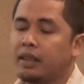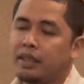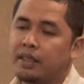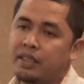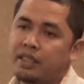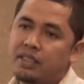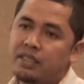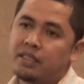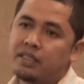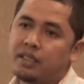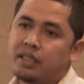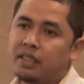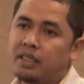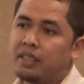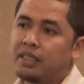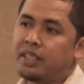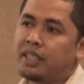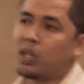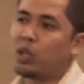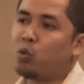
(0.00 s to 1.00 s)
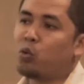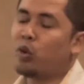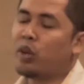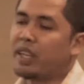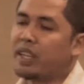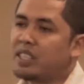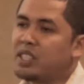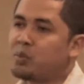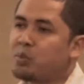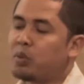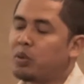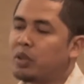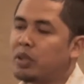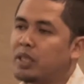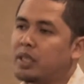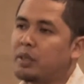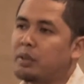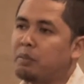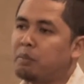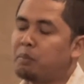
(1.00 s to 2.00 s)
This is the awareness
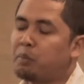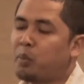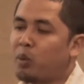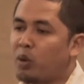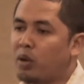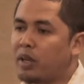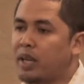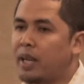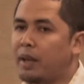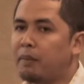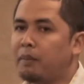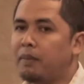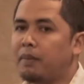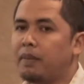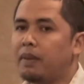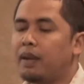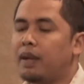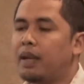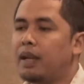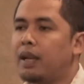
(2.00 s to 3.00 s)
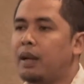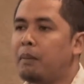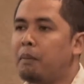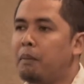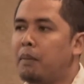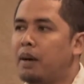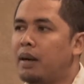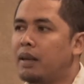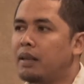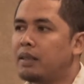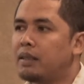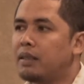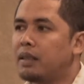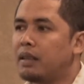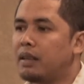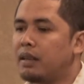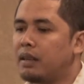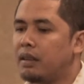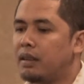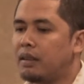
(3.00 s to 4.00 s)
program among
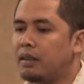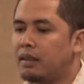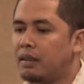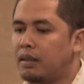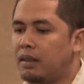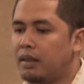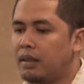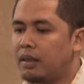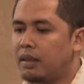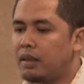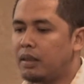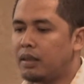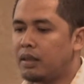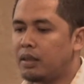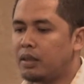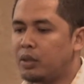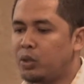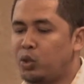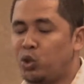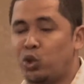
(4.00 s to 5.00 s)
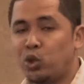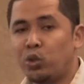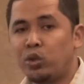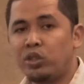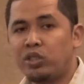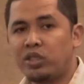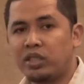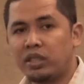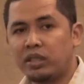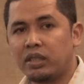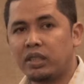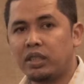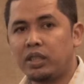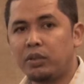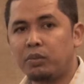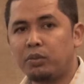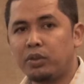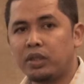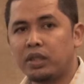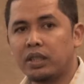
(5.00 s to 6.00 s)
judiciary
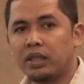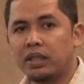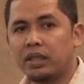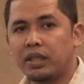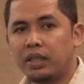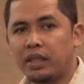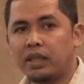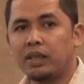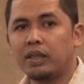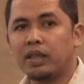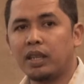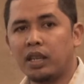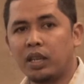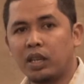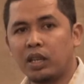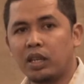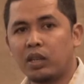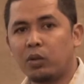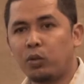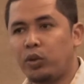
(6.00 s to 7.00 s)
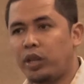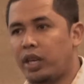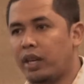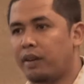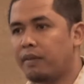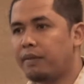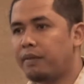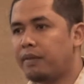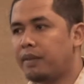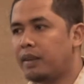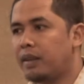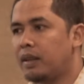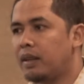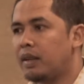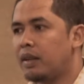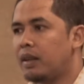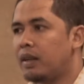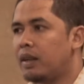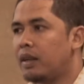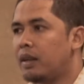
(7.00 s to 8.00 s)
punya ini. We have
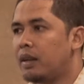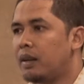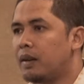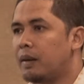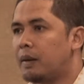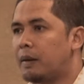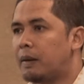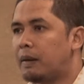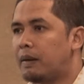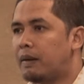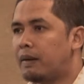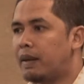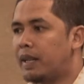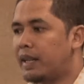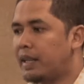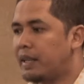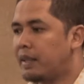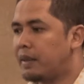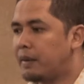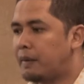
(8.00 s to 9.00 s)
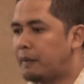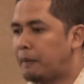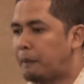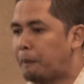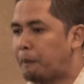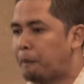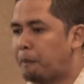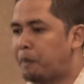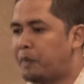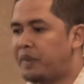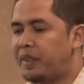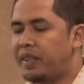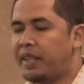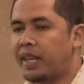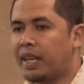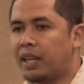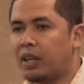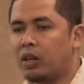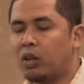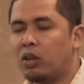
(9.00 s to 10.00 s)
like
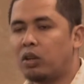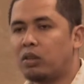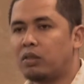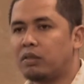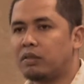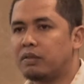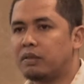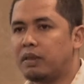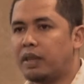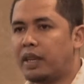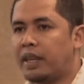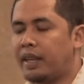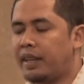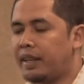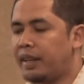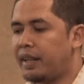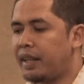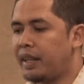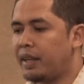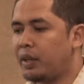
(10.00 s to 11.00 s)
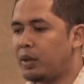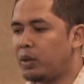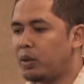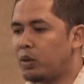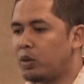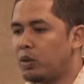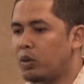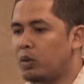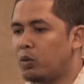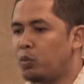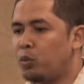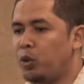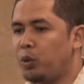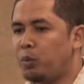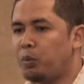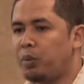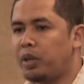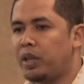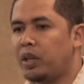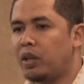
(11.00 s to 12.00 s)
dialogue and we
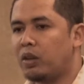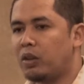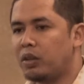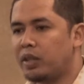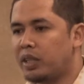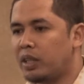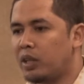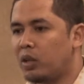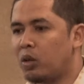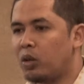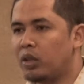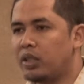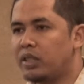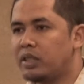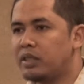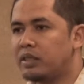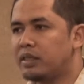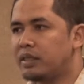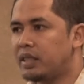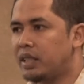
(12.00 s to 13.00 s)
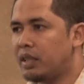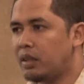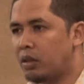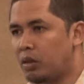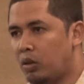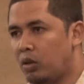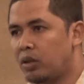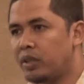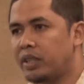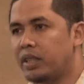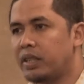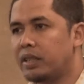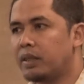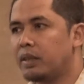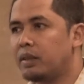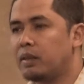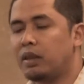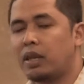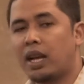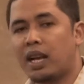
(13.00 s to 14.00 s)
bring all the lawyers, all
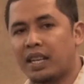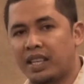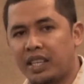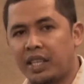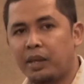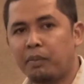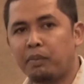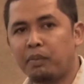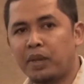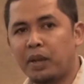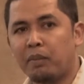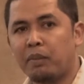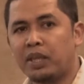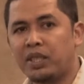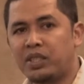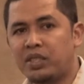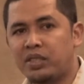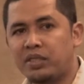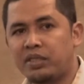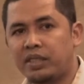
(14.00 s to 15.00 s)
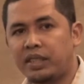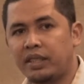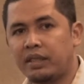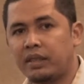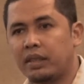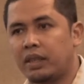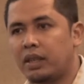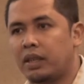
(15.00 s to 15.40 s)
the hakim, the magistrate.